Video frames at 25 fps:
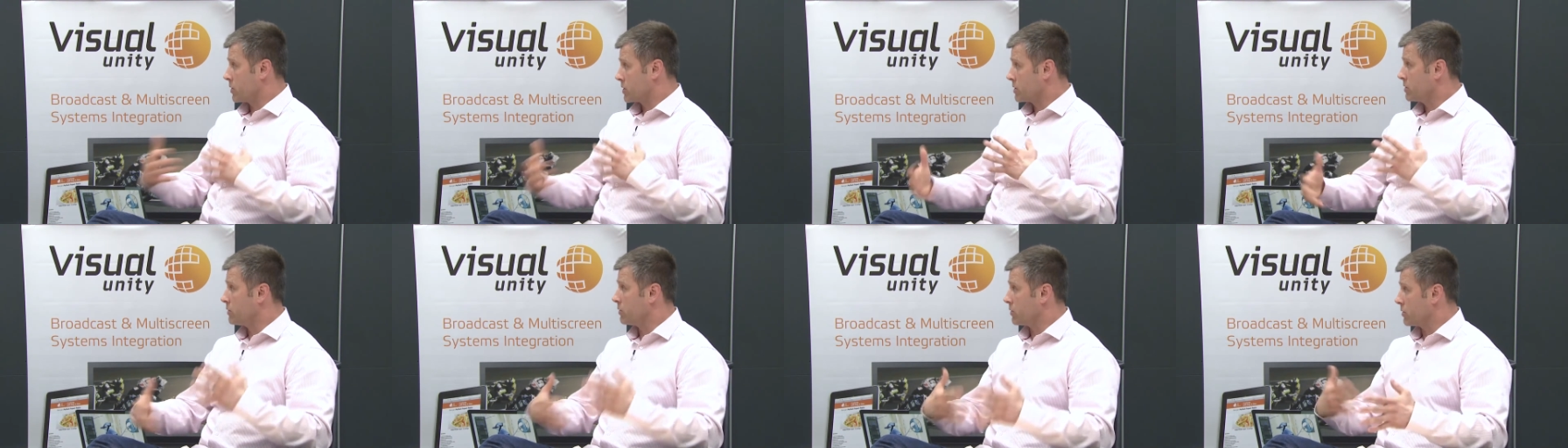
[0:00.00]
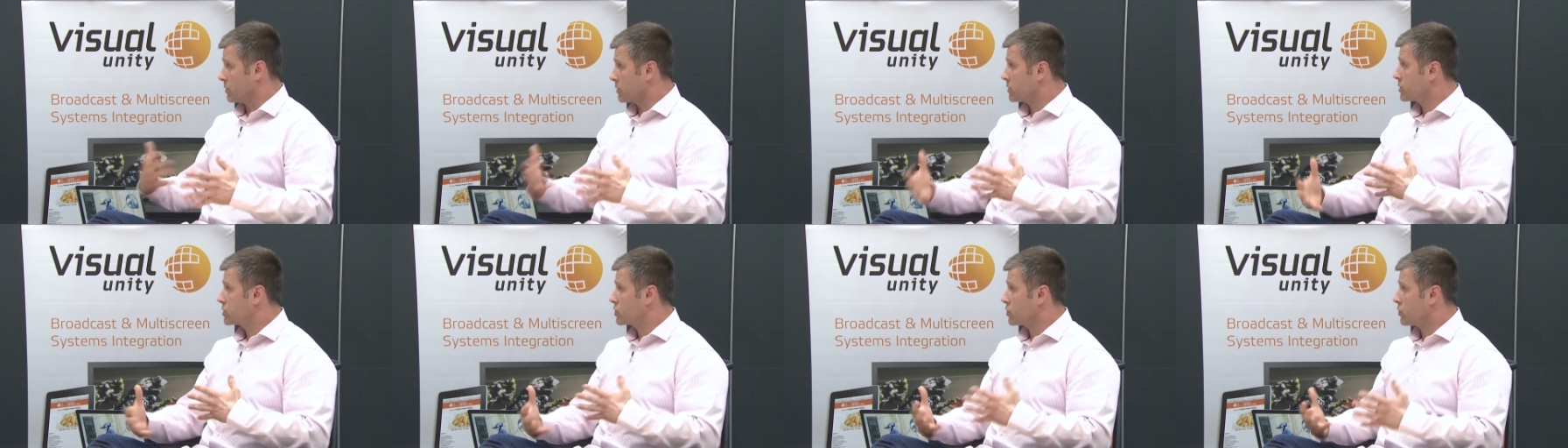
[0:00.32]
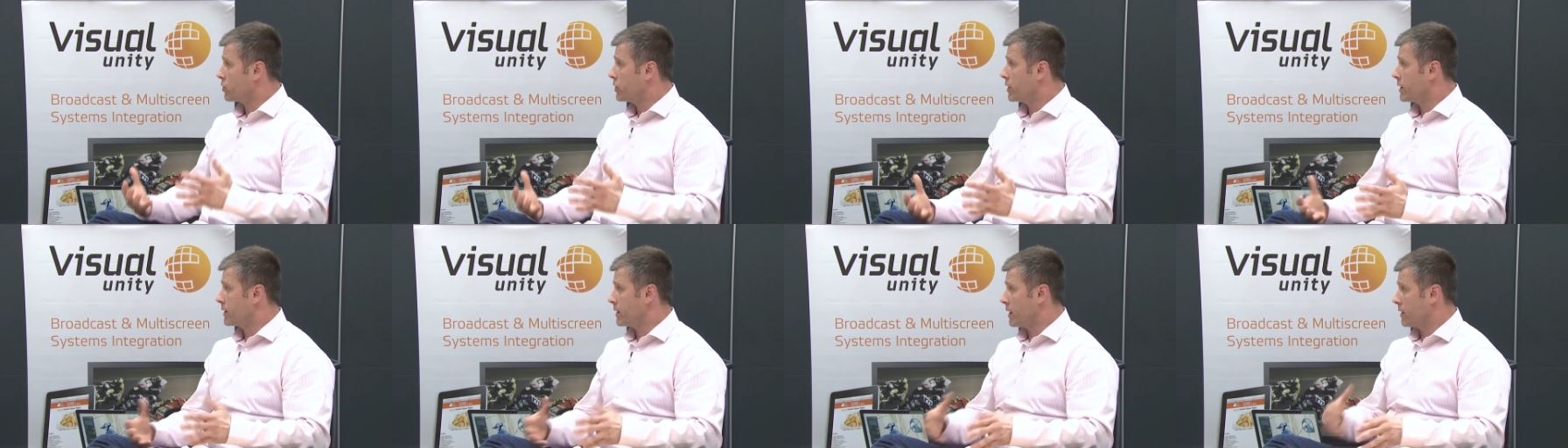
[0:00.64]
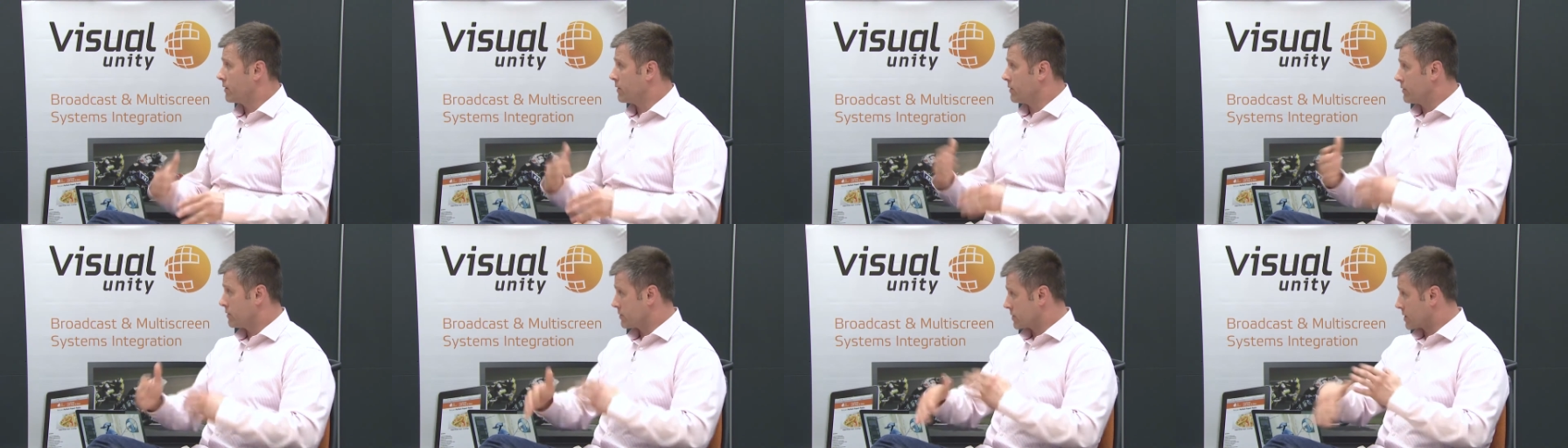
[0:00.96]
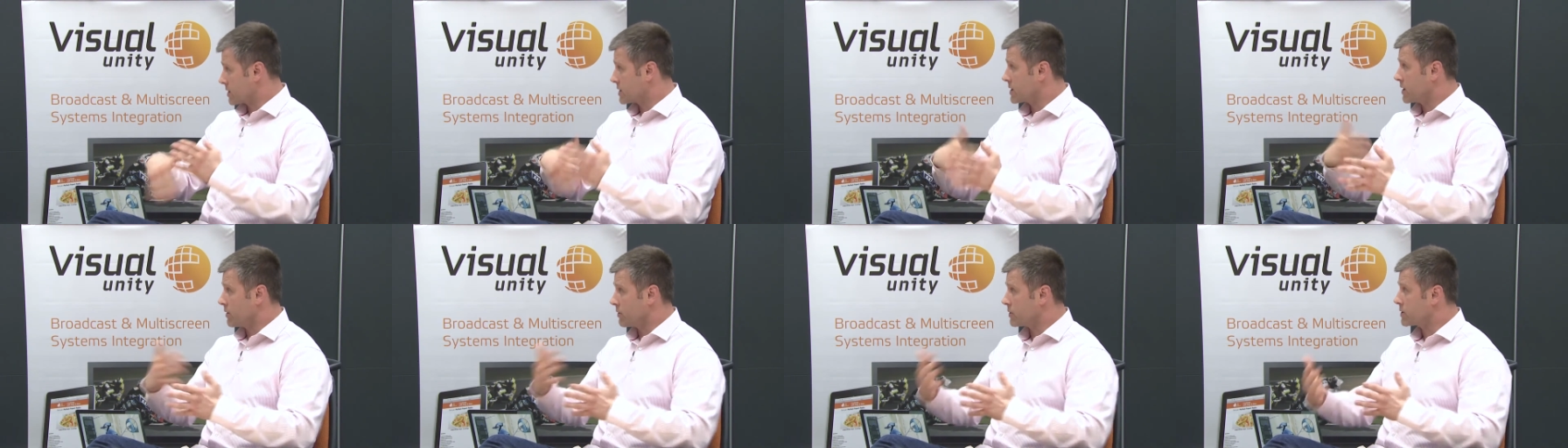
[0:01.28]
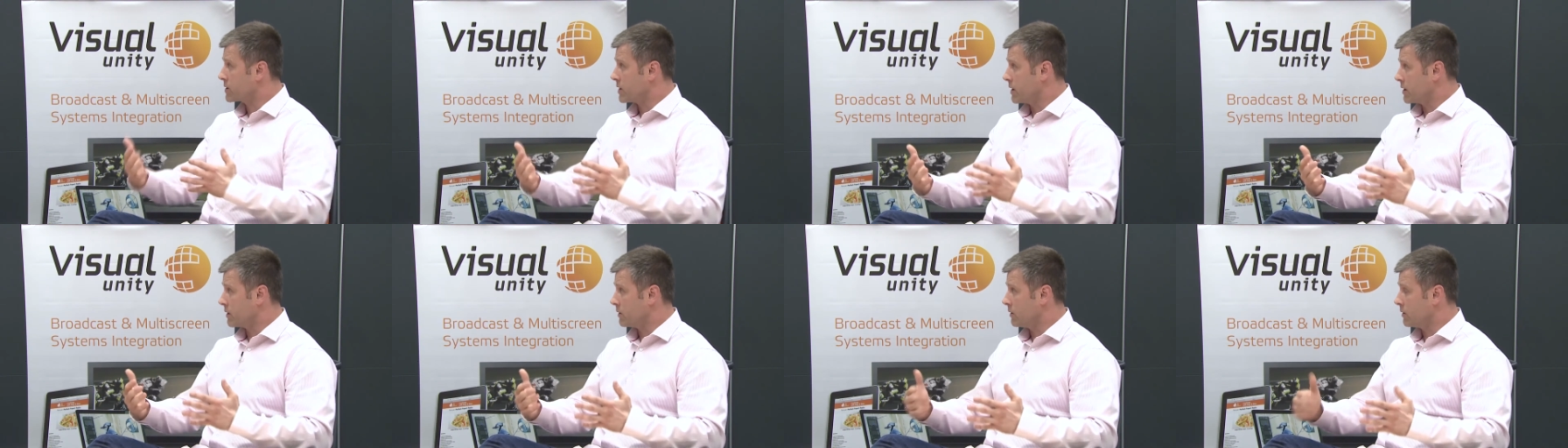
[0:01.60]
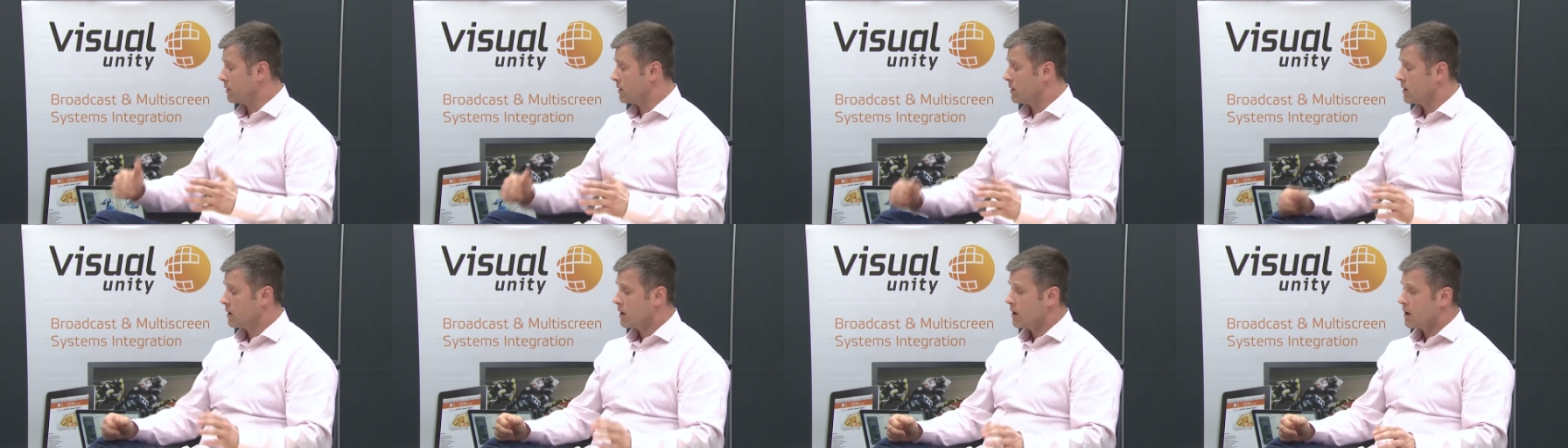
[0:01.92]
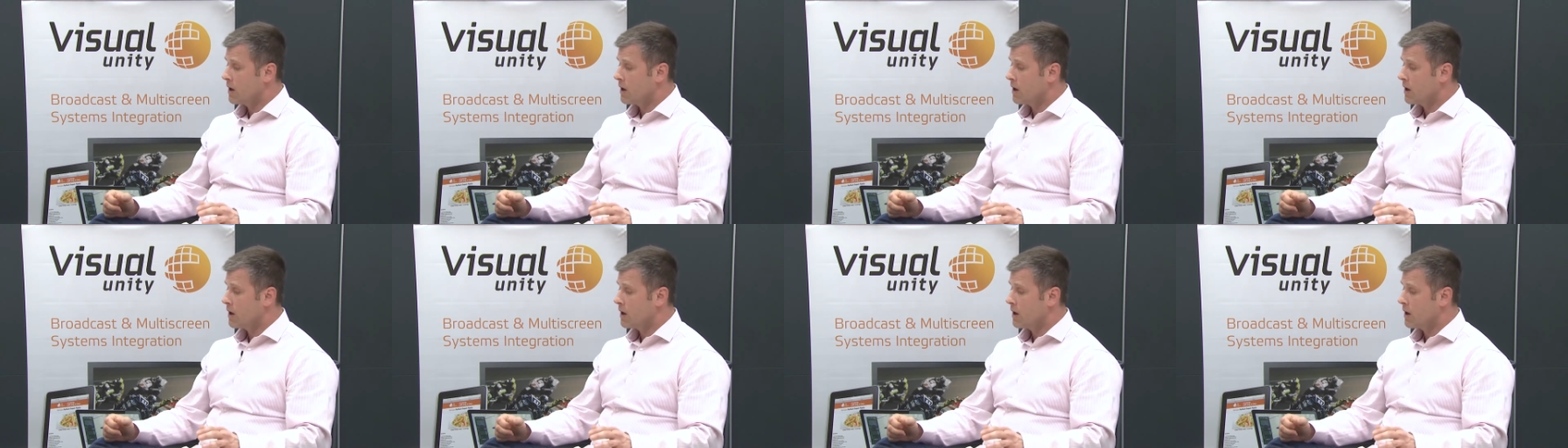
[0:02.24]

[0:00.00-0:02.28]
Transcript: we're still churning that, and there's a sales cycle.